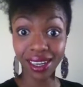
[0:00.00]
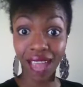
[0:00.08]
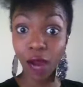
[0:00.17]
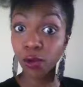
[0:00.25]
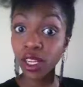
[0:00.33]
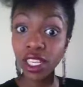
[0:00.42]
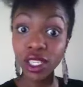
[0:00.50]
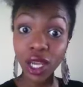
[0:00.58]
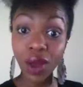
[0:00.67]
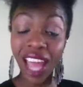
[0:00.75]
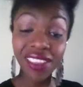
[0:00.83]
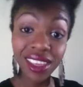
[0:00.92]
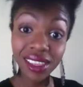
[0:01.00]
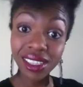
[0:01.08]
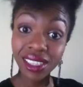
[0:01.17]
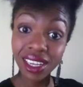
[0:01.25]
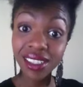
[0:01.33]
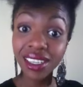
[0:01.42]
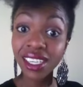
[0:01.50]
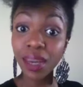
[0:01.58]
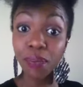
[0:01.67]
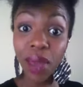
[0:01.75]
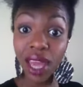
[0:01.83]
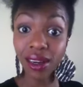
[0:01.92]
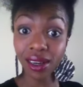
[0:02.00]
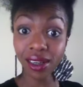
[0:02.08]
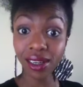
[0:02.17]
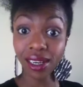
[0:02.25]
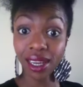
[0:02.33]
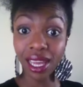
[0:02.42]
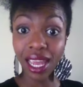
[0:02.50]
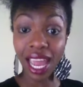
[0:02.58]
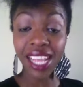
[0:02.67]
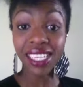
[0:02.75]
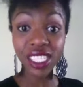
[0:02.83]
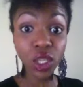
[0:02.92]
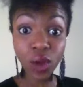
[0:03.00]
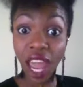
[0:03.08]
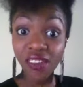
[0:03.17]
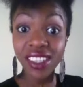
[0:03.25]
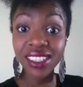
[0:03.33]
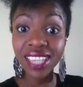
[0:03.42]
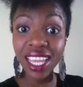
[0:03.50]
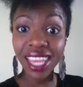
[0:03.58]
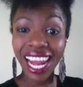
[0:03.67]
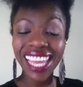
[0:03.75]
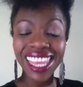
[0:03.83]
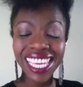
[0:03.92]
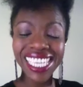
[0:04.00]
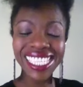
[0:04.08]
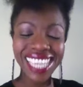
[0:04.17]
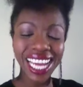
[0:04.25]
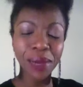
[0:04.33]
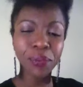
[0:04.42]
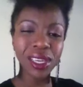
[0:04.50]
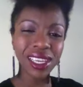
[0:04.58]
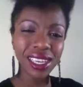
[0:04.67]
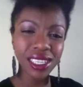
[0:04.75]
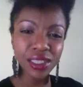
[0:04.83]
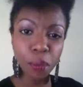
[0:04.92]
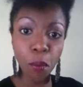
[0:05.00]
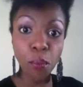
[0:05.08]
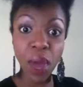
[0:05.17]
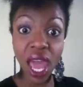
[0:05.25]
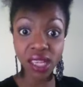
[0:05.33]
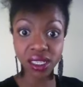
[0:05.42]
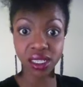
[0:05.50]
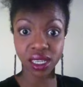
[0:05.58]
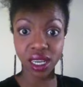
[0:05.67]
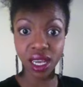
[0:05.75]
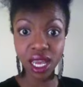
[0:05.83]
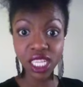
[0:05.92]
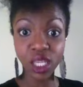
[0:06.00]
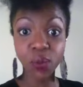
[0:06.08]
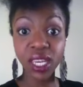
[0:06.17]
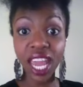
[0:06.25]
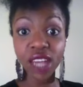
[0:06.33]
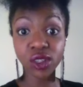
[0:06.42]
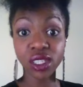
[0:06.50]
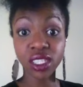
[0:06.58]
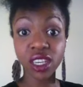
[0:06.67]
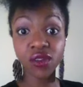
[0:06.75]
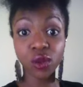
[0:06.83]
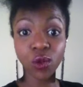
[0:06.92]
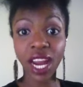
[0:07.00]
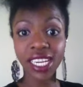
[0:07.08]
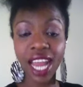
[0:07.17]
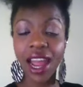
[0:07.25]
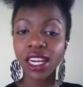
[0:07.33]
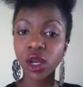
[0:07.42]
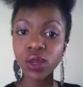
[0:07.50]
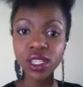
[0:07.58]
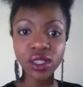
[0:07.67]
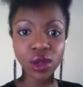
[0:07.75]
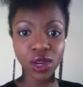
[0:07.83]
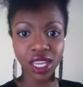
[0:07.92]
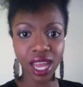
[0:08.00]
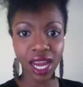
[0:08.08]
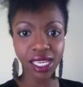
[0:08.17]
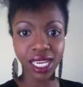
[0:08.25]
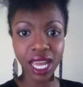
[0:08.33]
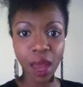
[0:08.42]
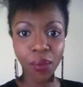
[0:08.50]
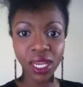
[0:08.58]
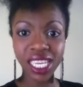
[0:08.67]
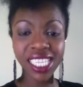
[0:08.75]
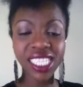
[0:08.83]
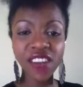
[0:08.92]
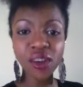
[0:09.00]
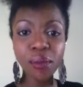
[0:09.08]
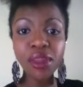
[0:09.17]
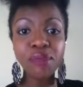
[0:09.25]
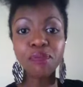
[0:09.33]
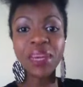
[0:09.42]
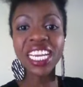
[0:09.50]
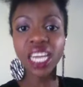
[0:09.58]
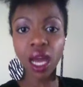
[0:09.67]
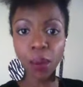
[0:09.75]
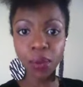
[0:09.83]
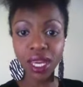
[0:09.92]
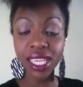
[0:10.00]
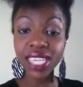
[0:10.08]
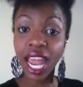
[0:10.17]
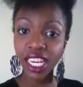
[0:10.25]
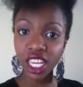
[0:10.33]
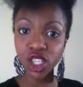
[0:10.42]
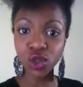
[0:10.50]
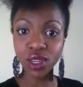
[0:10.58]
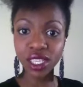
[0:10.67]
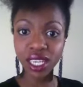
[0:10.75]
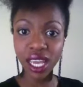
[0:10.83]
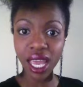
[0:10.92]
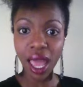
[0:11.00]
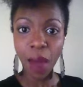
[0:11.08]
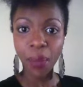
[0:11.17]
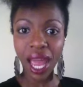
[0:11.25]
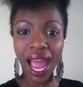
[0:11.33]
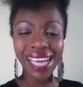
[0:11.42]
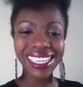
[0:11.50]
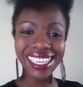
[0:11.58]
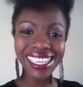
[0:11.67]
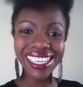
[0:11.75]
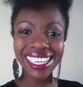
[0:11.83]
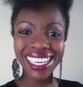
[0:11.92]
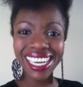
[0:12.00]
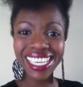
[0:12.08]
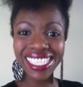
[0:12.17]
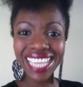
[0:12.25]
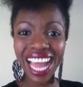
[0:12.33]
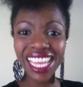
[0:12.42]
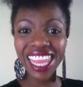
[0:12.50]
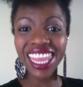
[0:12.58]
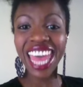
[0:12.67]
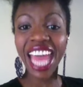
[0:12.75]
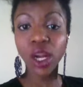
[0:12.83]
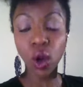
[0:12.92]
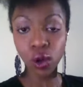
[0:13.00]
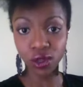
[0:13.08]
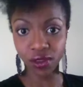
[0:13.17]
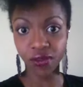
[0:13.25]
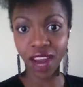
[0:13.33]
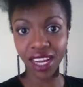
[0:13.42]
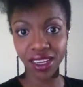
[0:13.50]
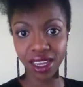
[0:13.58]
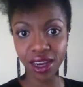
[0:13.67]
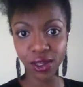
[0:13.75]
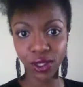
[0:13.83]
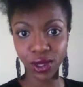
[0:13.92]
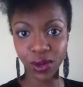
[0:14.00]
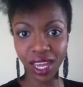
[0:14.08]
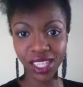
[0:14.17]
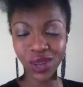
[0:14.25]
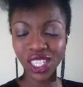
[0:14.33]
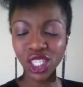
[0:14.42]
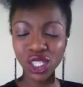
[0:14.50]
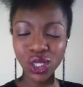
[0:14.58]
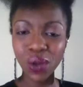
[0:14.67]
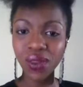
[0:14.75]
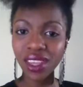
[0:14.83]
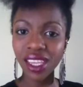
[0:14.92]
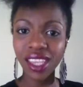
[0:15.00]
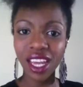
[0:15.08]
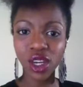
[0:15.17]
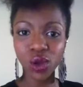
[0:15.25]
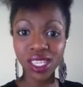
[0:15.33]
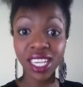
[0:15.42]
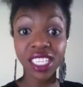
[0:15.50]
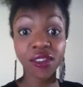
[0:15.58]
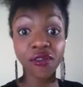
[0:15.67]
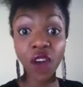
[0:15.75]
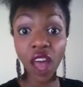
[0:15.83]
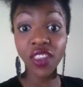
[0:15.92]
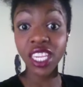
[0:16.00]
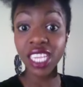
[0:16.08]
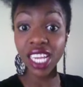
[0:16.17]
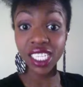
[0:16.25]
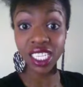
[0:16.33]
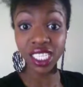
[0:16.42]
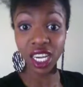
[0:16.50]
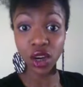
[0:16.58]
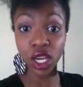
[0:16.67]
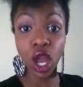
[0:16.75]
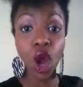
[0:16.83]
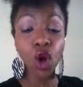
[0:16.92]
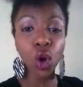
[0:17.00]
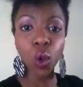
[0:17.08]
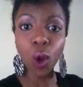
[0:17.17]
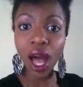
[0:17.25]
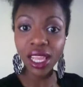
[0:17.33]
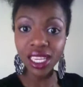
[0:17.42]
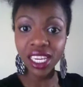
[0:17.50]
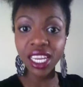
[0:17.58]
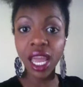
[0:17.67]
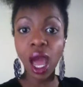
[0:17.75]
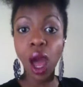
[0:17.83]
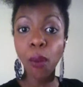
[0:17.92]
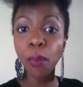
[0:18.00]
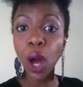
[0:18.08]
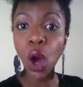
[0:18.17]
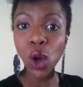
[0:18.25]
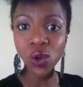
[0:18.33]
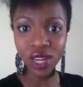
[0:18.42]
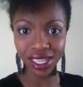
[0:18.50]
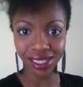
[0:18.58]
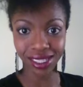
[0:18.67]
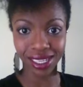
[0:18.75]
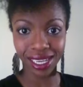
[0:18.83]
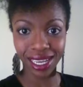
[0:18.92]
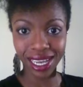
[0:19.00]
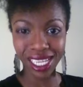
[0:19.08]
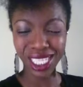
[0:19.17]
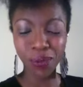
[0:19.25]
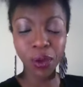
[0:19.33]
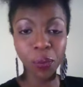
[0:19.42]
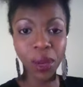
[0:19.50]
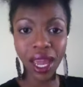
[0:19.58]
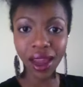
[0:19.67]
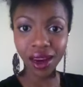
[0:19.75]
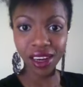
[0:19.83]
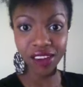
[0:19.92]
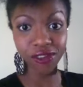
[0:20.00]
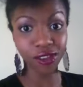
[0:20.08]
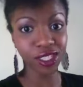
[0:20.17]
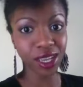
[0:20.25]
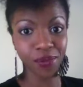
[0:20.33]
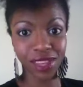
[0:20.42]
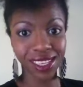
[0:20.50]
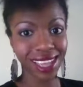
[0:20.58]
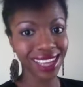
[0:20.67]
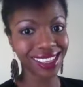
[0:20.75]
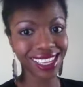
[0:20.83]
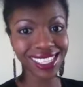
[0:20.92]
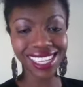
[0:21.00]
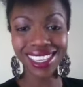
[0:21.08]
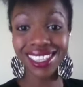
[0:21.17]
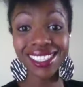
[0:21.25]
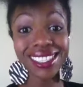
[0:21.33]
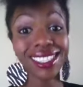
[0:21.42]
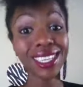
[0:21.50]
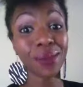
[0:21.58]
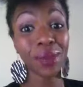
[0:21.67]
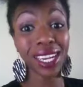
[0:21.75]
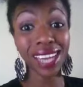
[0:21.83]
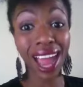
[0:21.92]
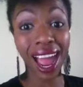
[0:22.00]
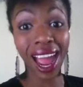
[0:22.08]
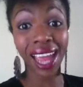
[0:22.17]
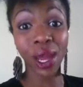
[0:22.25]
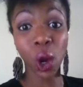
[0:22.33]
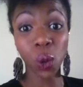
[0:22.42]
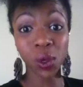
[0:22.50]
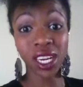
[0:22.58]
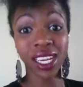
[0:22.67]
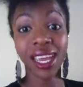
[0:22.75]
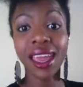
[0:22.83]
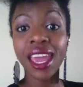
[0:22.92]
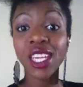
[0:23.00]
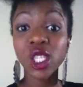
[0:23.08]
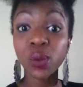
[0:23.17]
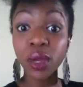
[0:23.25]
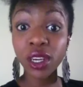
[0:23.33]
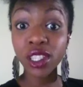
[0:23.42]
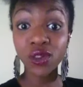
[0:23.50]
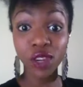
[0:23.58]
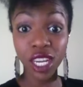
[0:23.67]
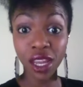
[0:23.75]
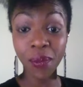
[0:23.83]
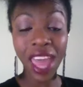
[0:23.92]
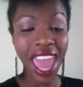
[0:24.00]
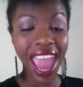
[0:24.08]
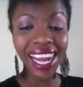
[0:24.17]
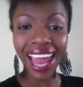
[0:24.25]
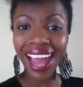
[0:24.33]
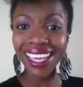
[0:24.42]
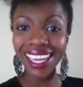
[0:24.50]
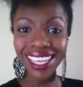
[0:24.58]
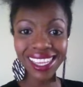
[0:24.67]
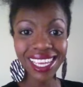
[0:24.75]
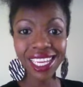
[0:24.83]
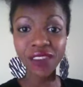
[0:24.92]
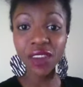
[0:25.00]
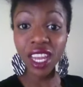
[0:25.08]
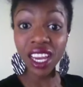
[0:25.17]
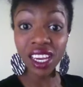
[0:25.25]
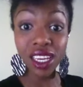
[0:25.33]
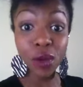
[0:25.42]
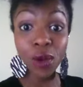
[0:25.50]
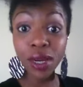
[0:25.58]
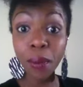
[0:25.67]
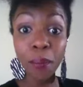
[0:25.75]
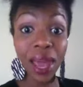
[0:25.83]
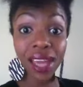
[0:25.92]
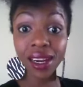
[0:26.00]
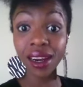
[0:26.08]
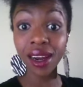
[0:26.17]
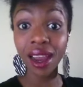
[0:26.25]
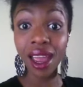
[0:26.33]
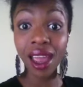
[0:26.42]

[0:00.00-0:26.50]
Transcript: I really don't. I think this kid's going to get better. And just so having said that, I think he's got to be his best to beat Anderson Silva right now. I know he's thirty-eight, but he's never been beat up. He's had injuries, but he's not that old in fighting years, okay? So I just don't think that Chris has fought the necessary quality opponents to prepare him for something like this. I think this is going to be an eye-opening experience for him. And I can't think of anyone better